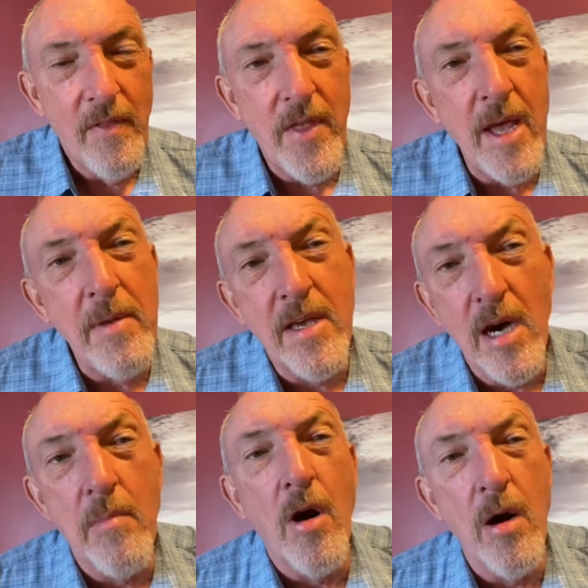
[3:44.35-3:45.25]
they
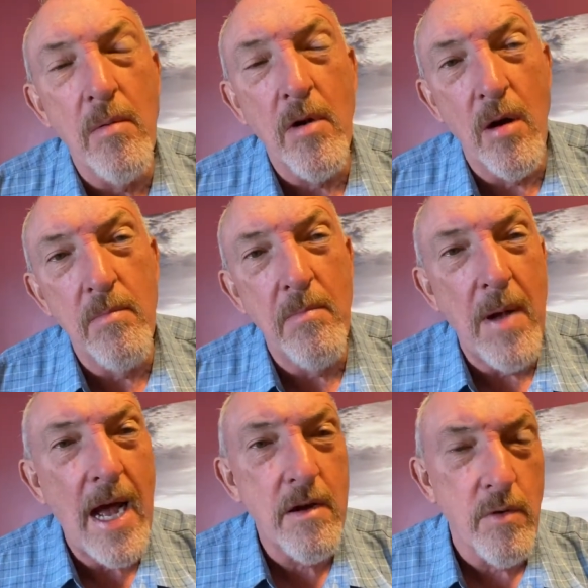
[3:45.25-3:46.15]
become our
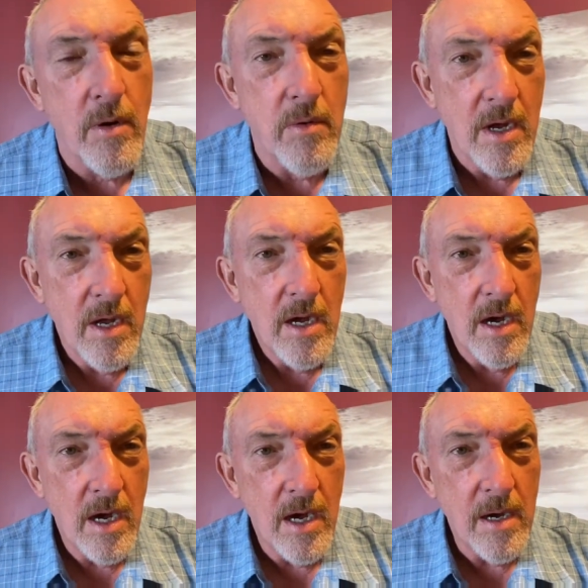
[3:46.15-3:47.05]
macro
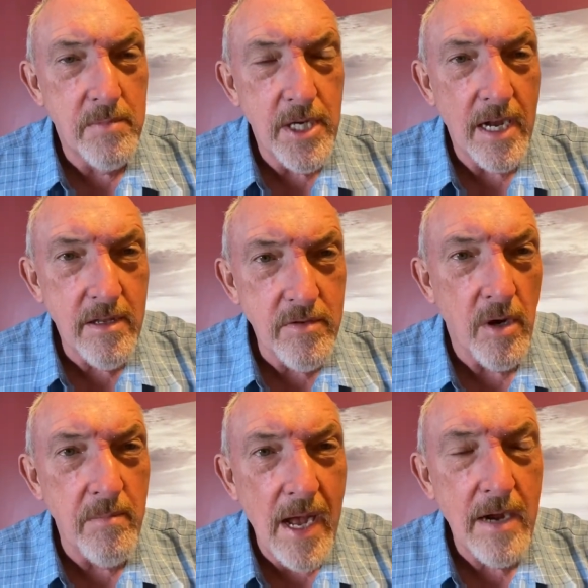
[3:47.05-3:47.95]
objectives,
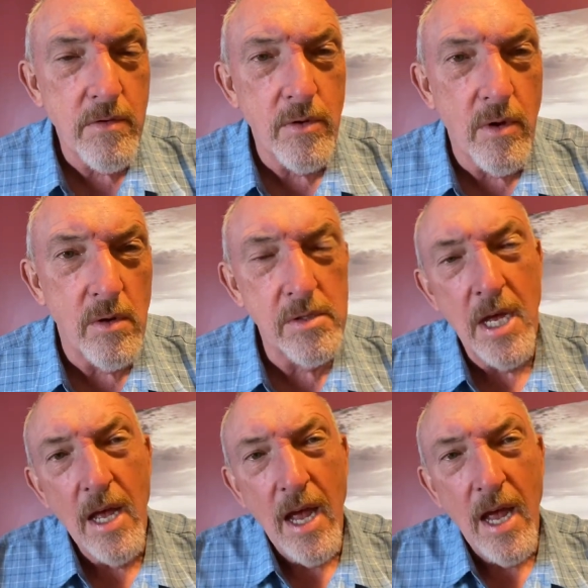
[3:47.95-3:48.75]
our macro goals.